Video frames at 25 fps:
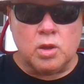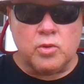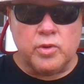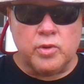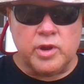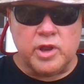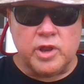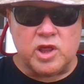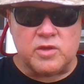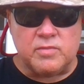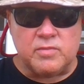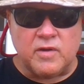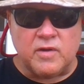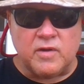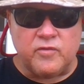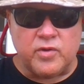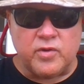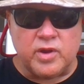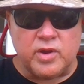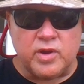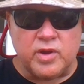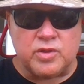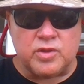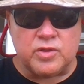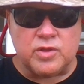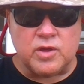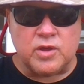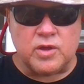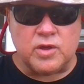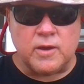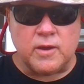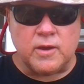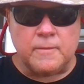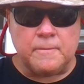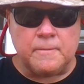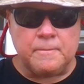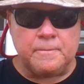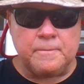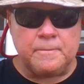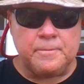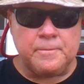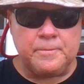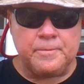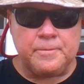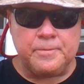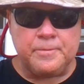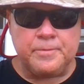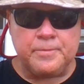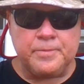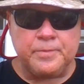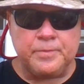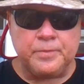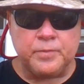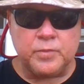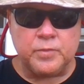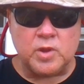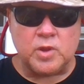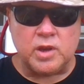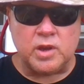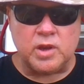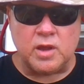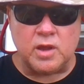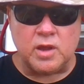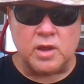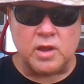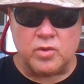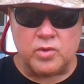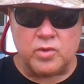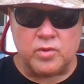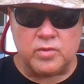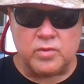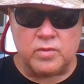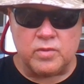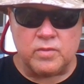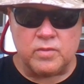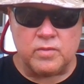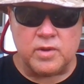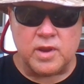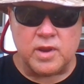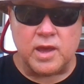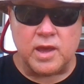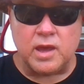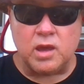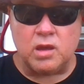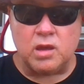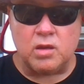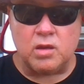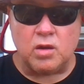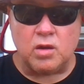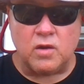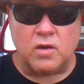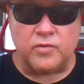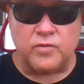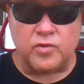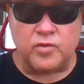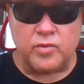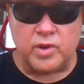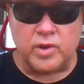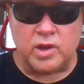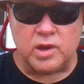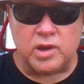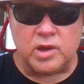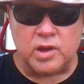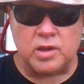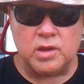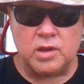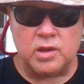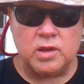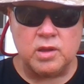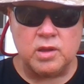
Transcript: Greetings, my friends. Another day off the grid.